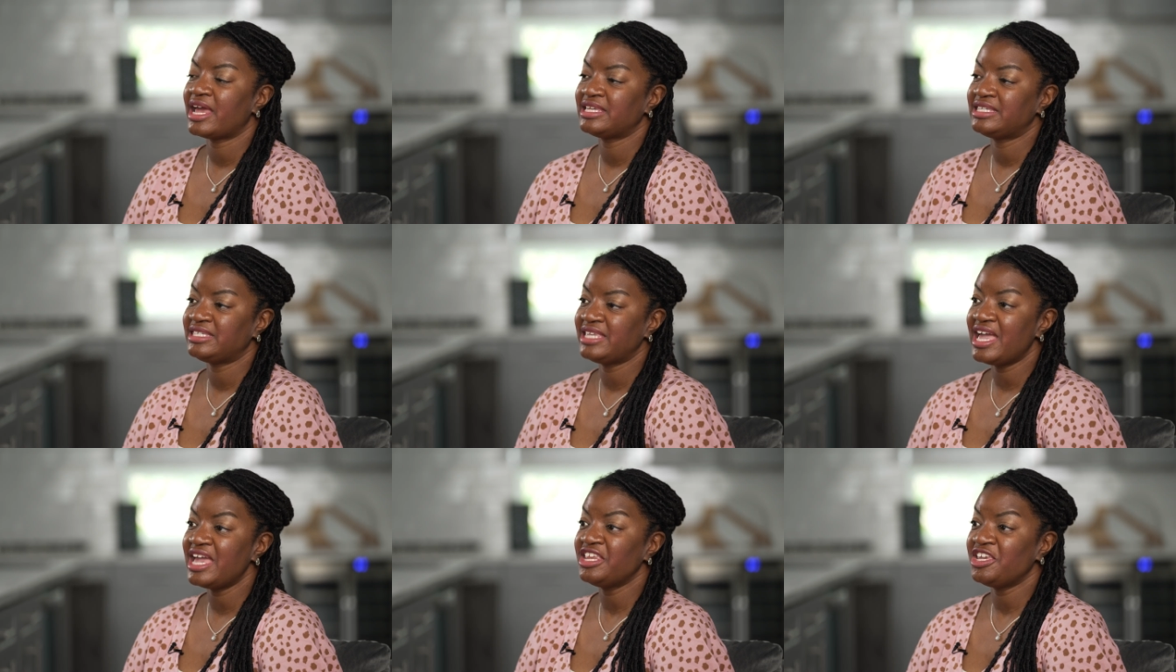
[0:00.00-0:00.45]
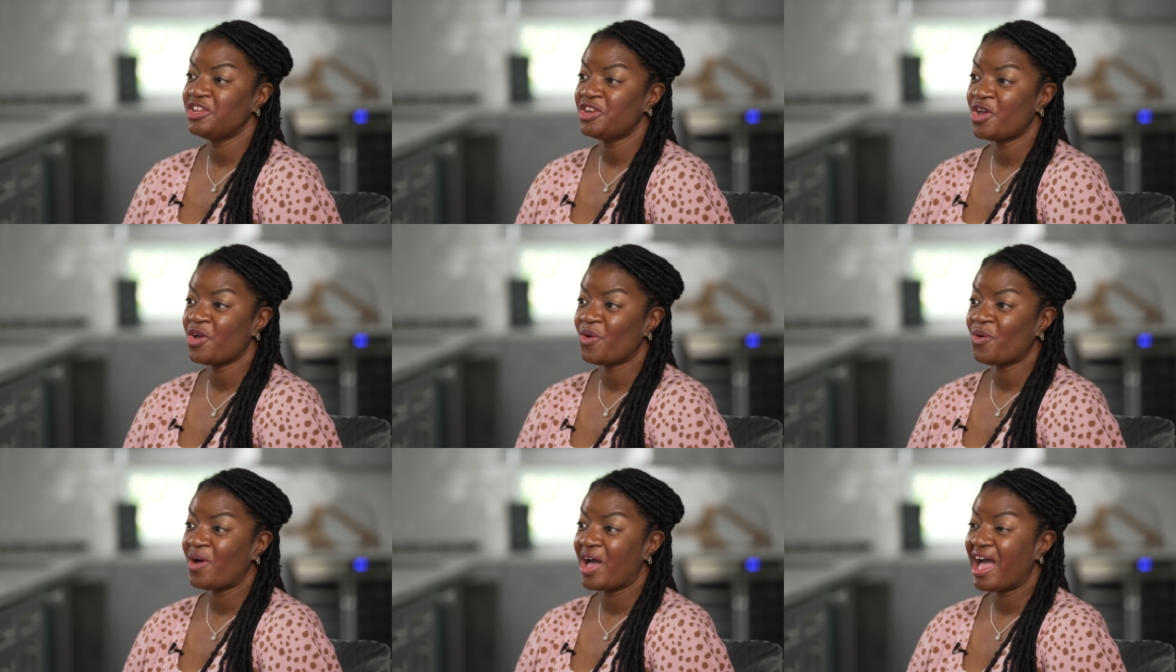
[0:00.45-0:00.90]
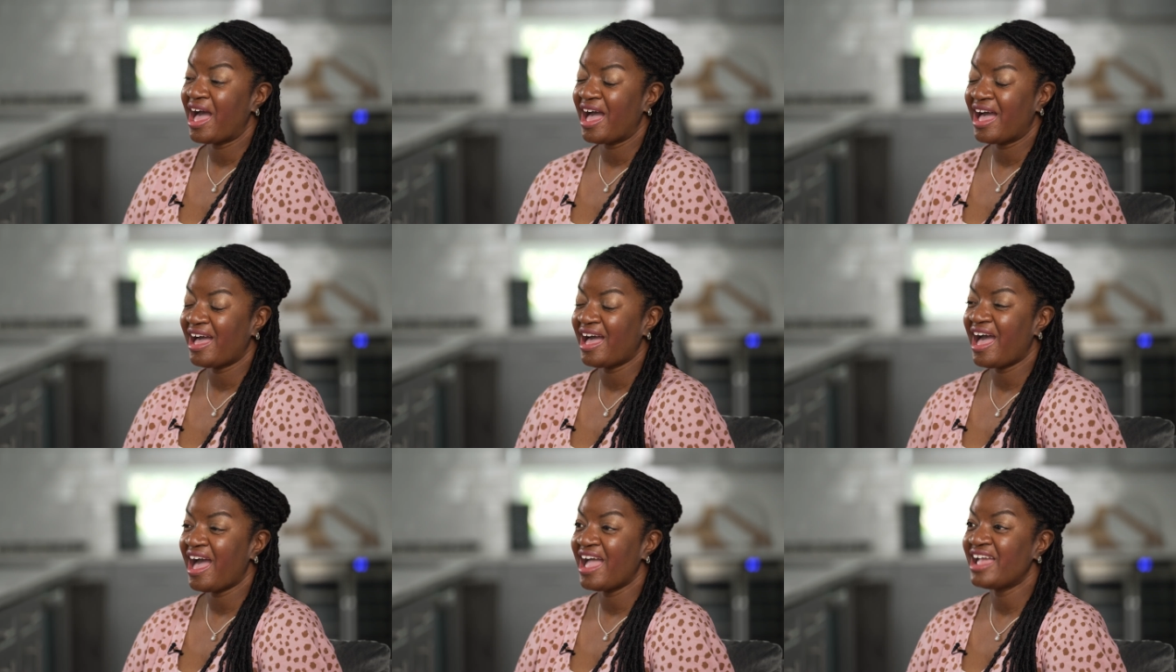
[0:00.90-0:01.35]
I said,
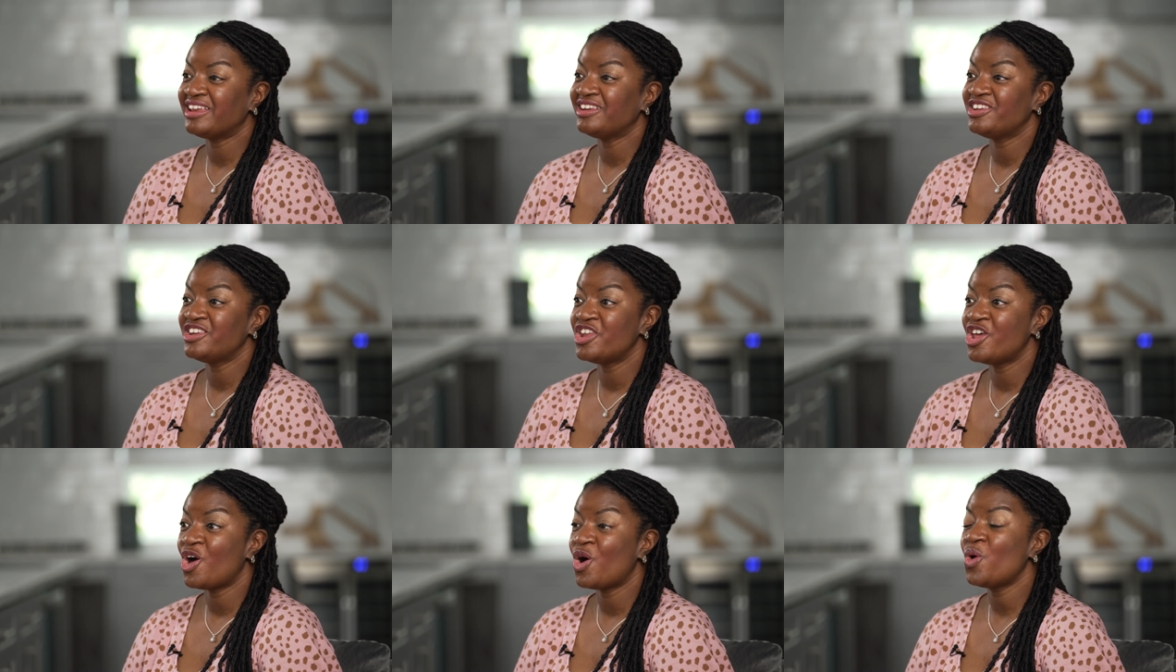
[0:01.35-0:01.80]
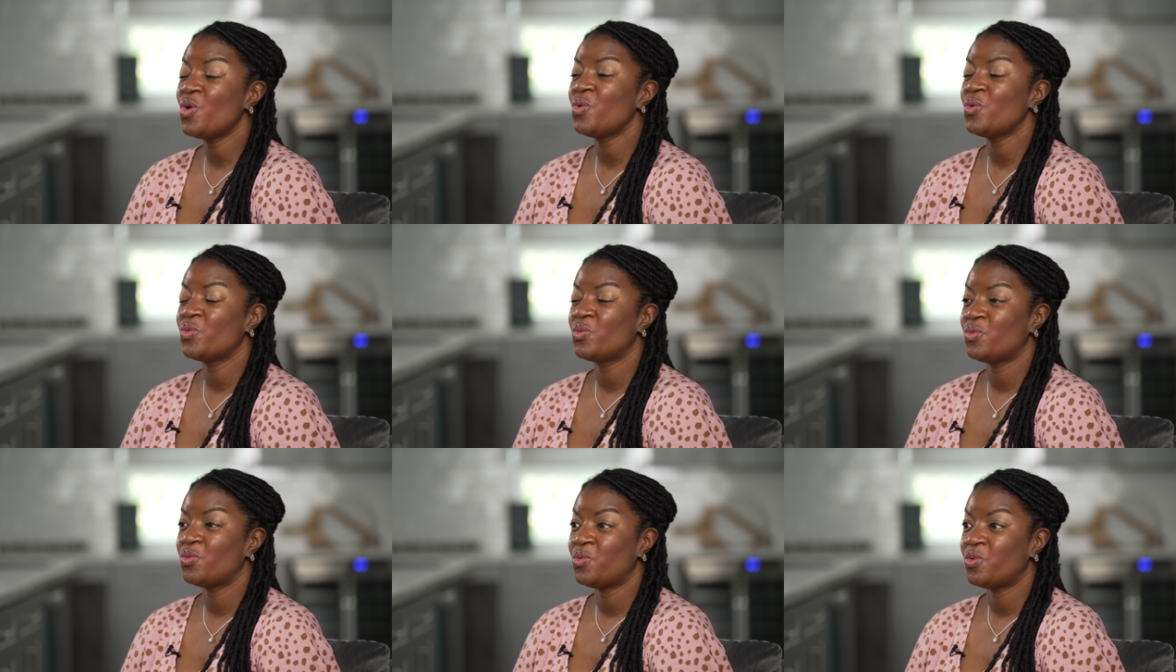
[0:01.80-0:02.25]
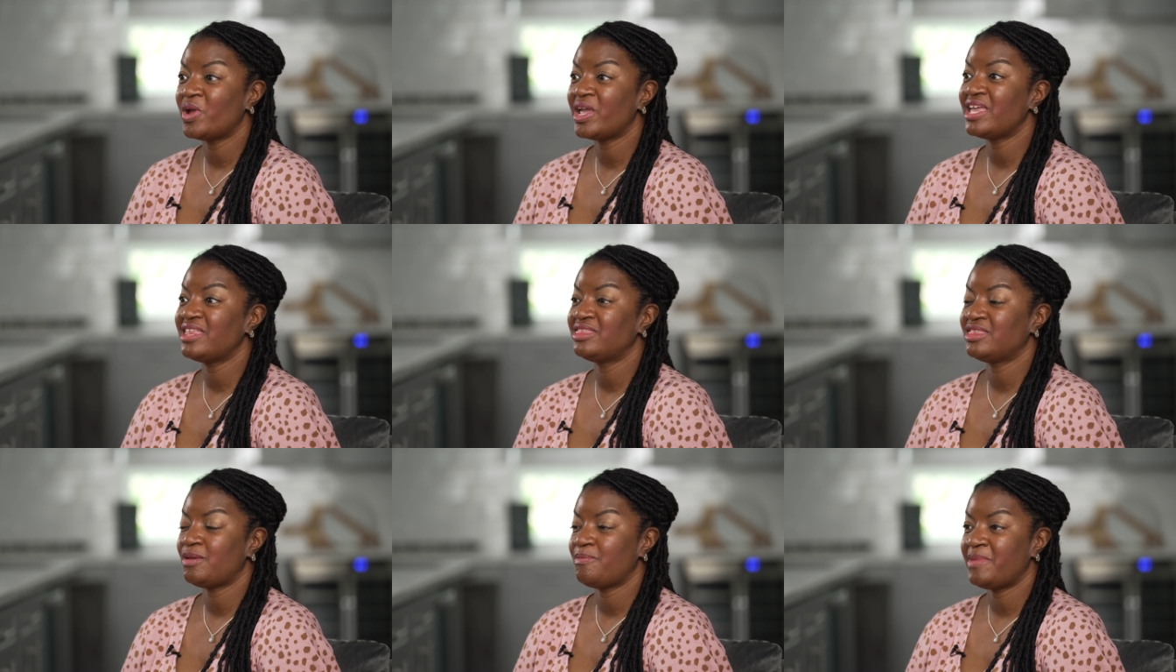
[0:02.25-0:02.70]
I know
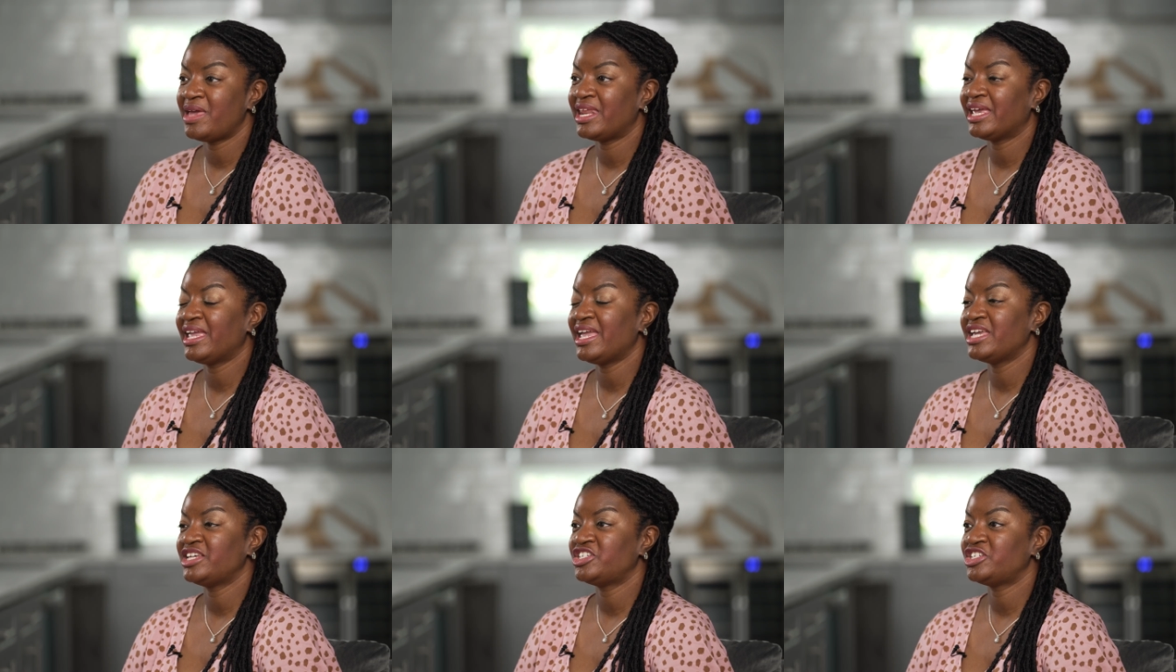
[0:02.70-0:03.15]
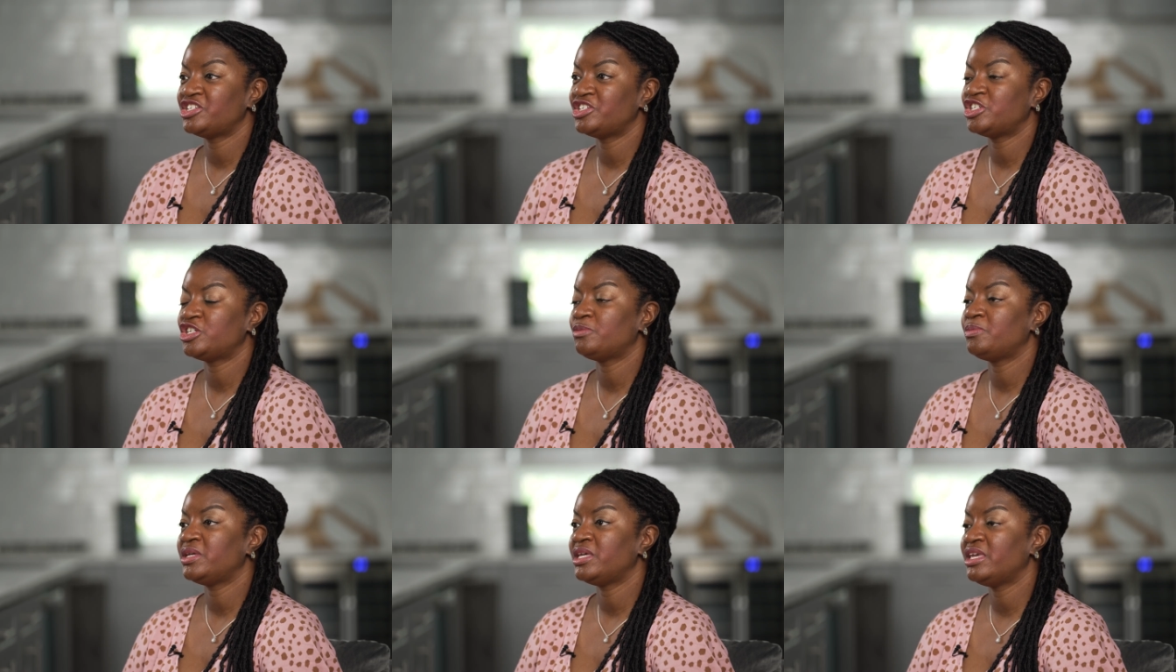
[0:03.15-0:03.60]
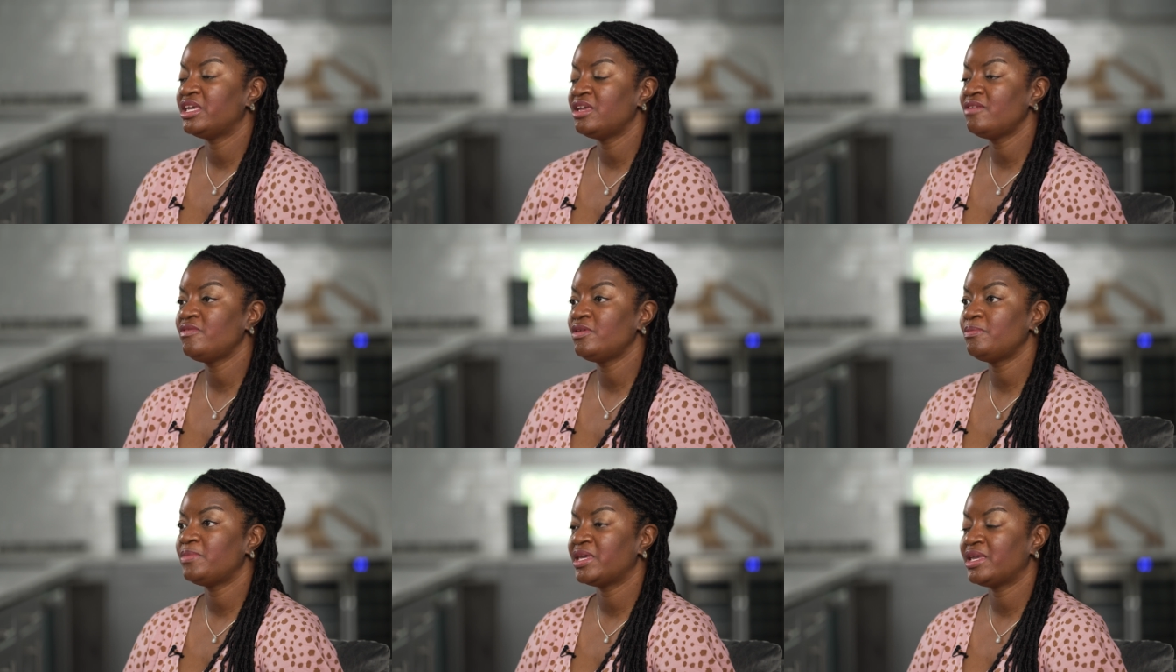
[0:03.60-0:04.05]
when the medication should be
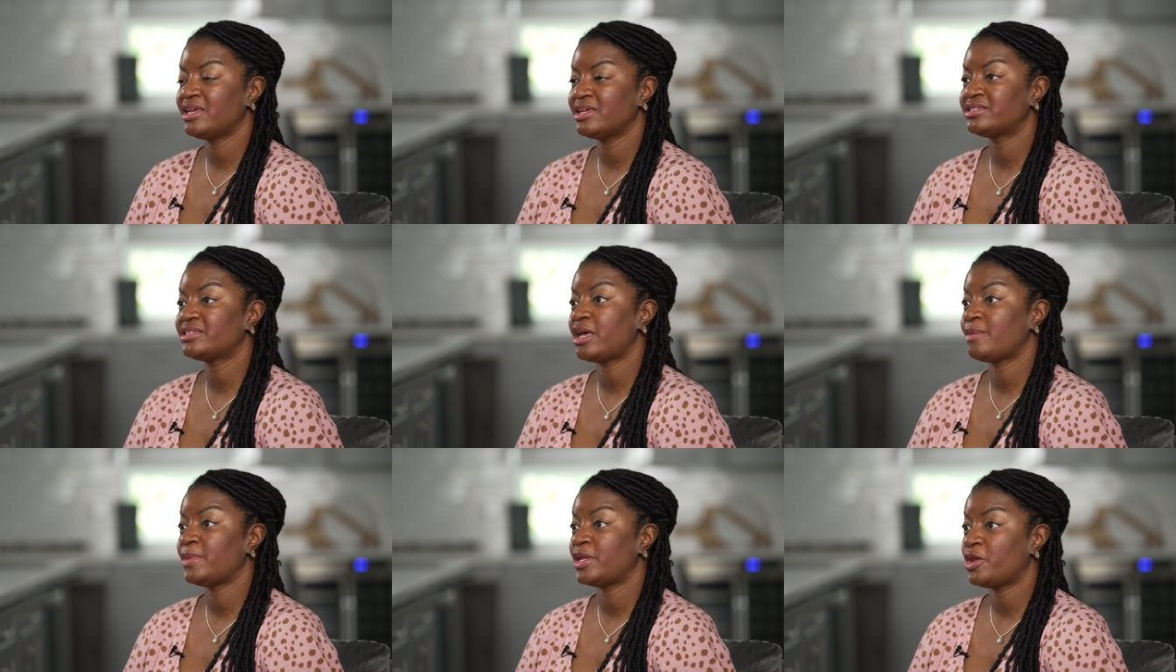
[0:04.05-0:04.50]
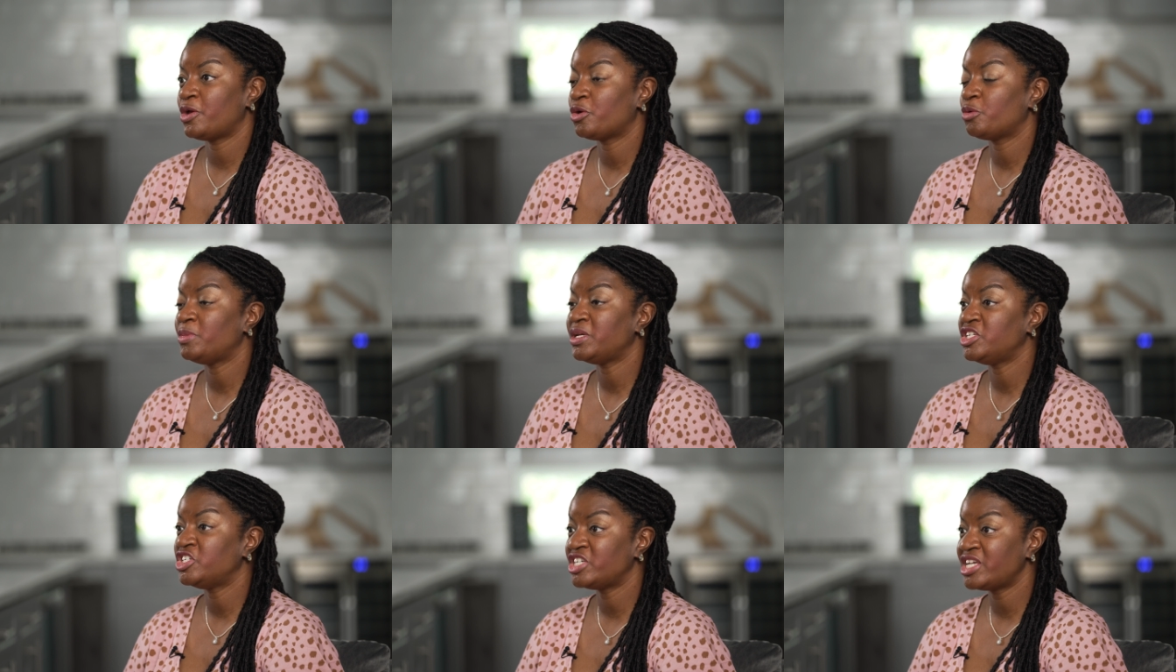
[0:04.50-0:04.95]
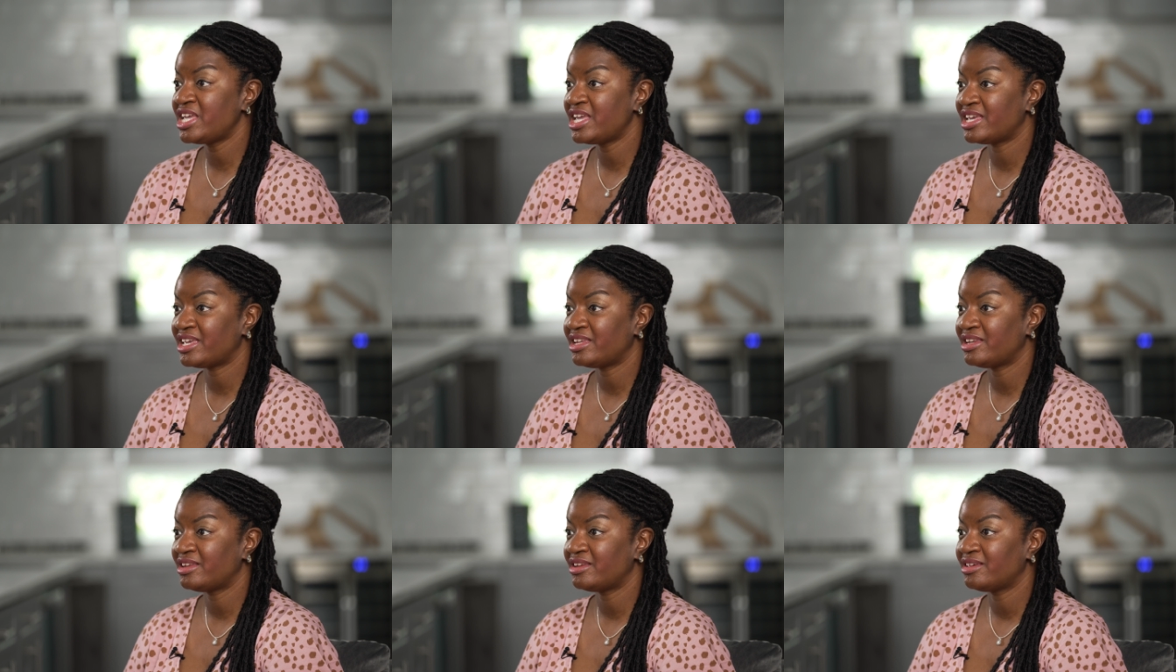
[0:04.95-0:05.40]
given because I'm an
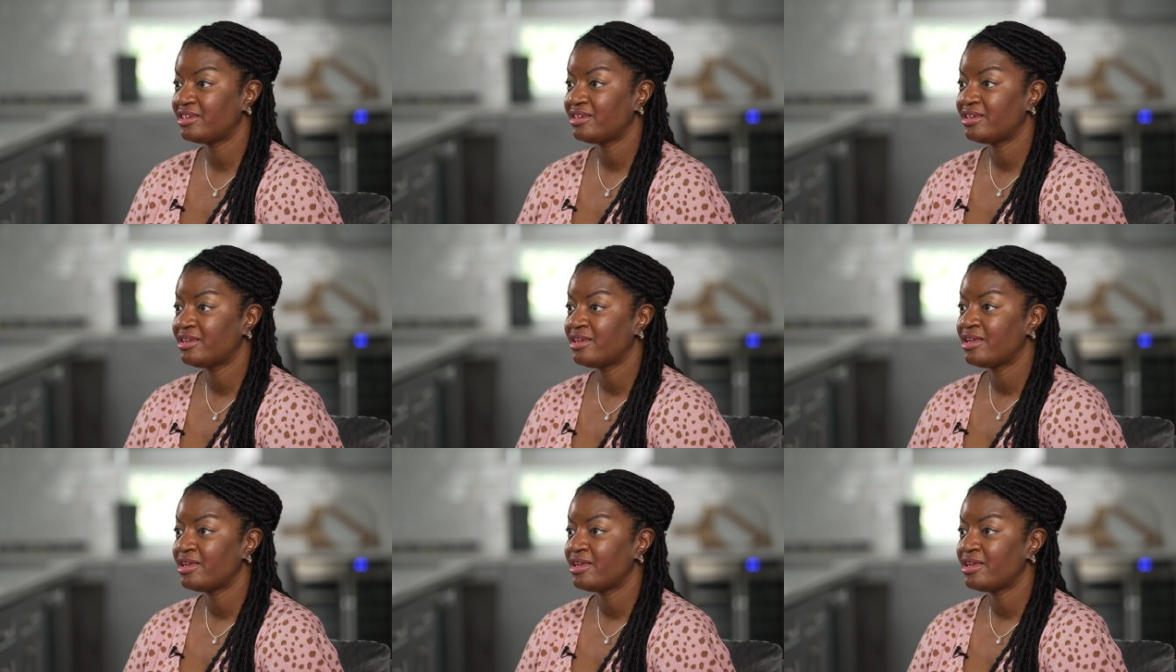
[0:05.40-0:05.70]
OB-GYN.